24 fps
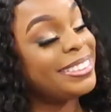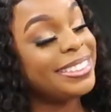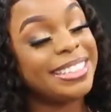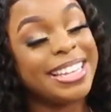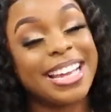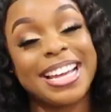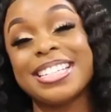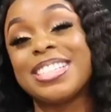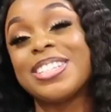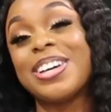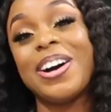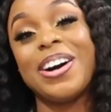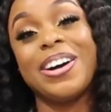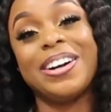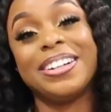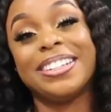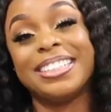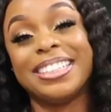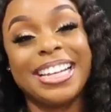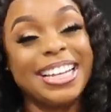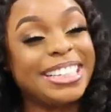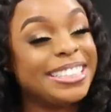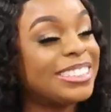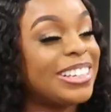That's
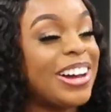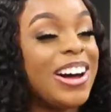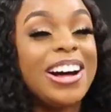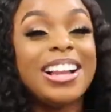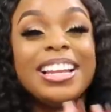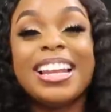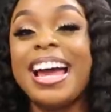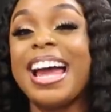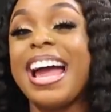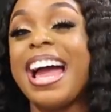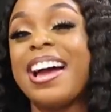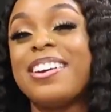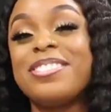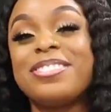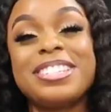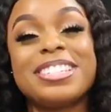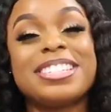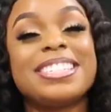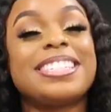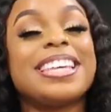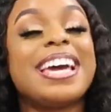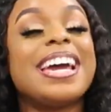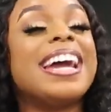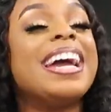all. That's all I have
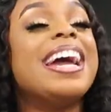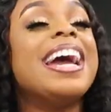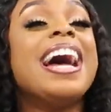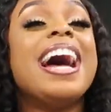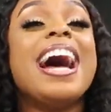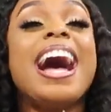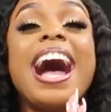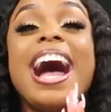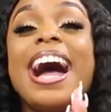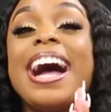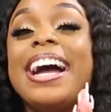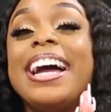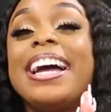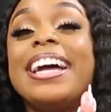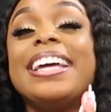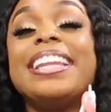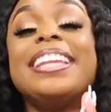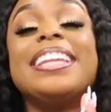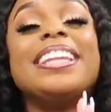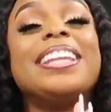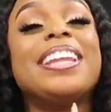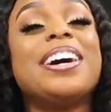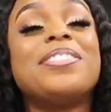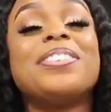to say. I
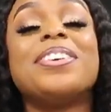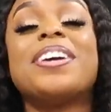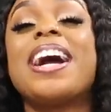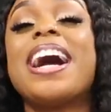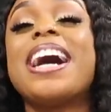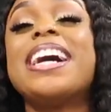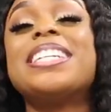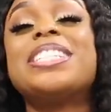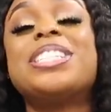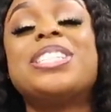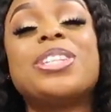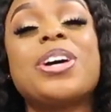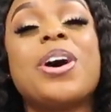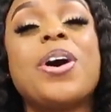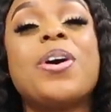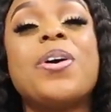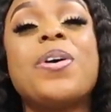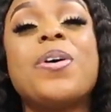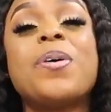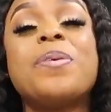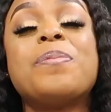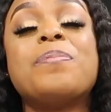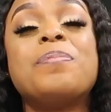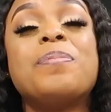love you guys
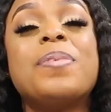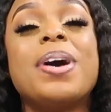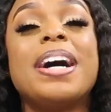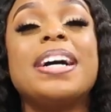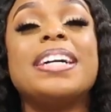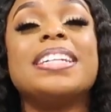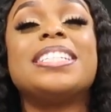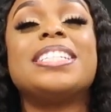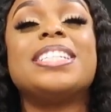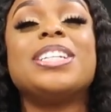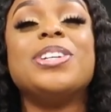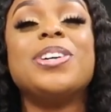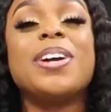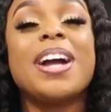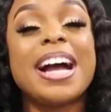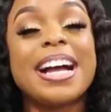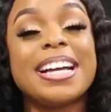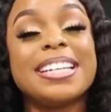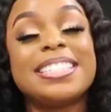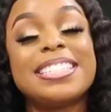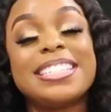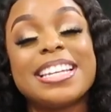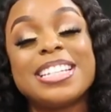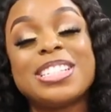so much. You
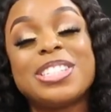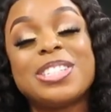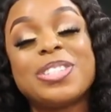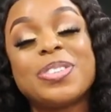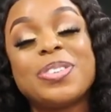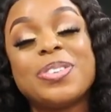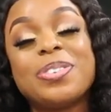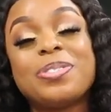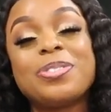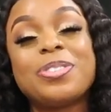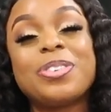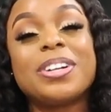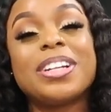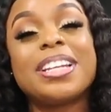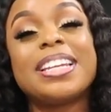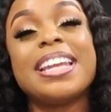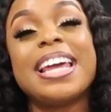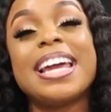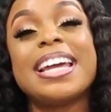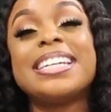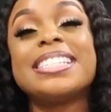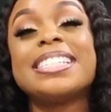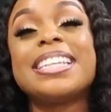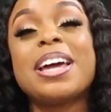guys stay tuned for the
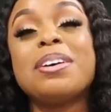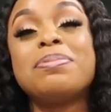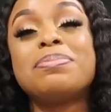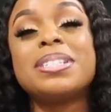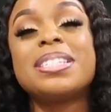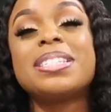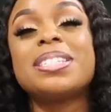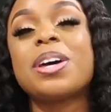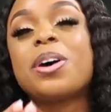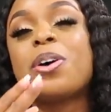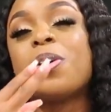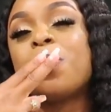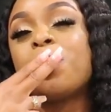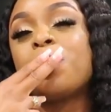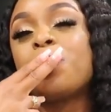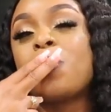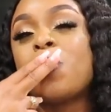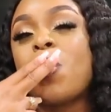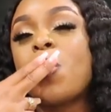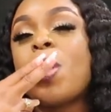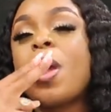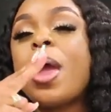next episode.